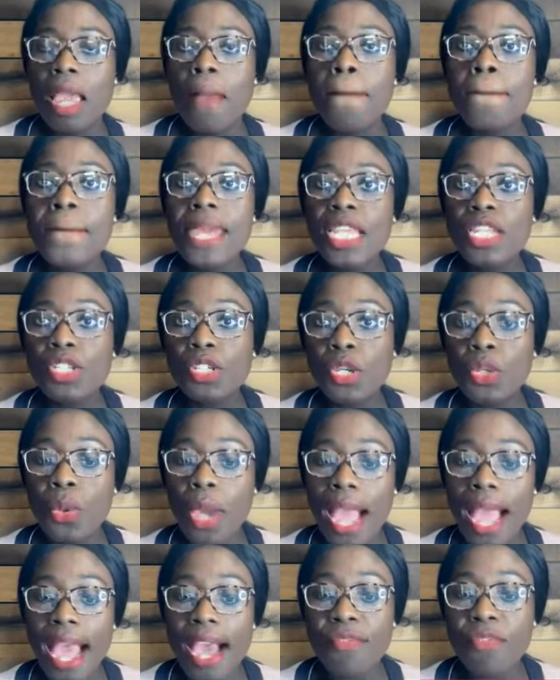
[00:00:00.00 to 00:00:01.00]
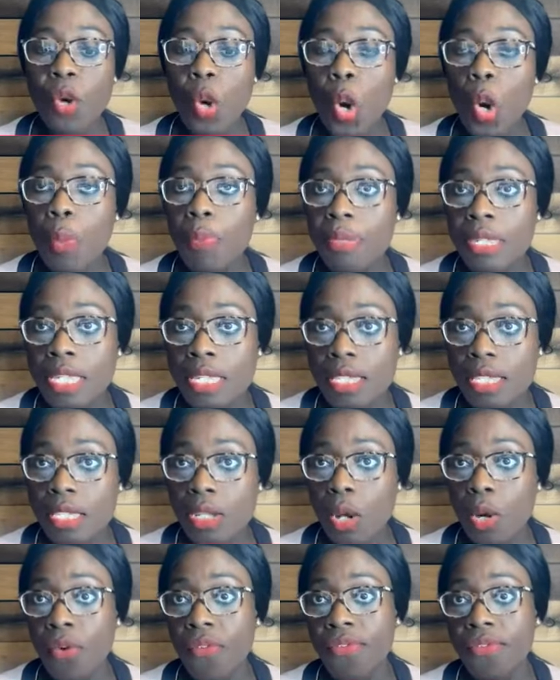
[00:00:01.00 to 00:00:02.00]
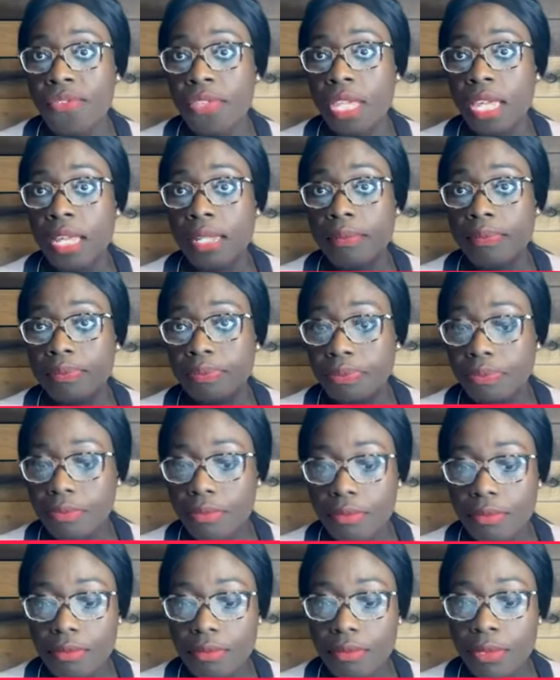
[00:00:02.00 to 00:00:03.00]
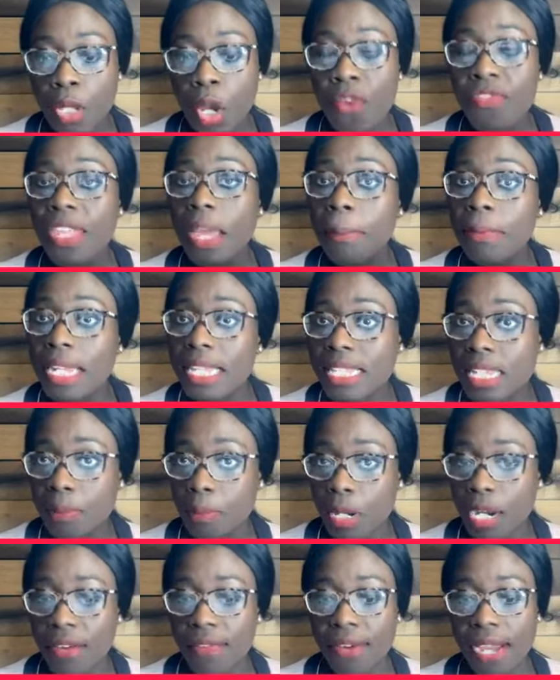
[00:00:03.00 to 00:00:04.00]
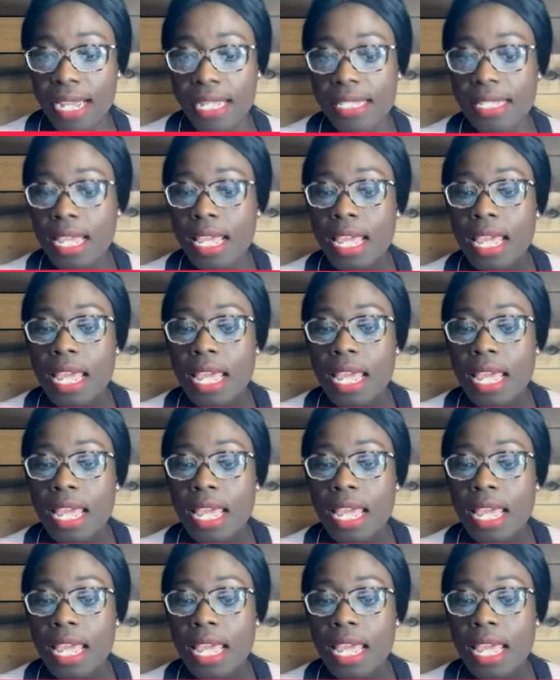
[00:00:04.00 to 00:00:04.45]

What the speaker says: make sure you have copies of the updated bona fides.